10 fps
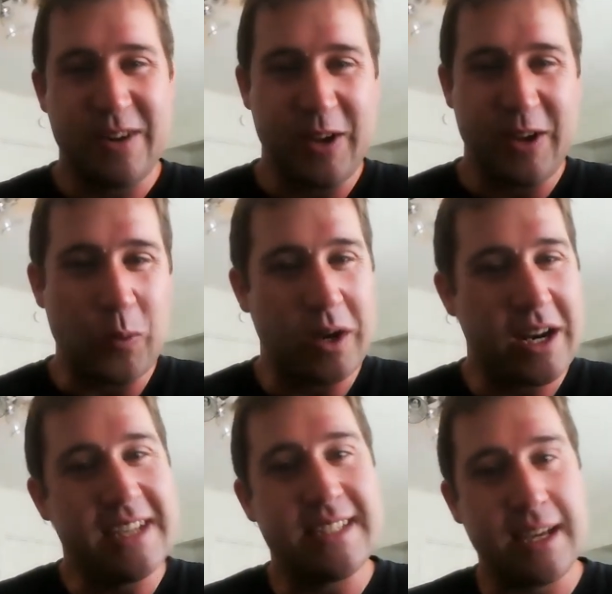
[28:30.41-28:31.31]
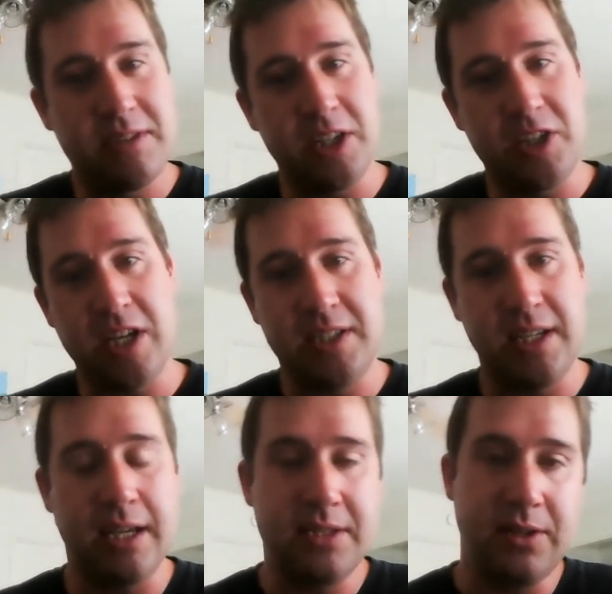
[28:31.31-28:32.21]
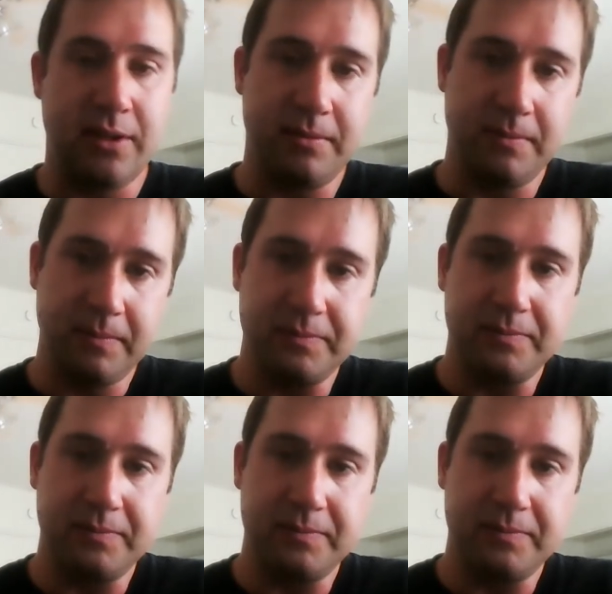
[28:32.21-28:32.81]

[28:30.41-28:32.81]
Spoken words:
what it is I've suggested gets done.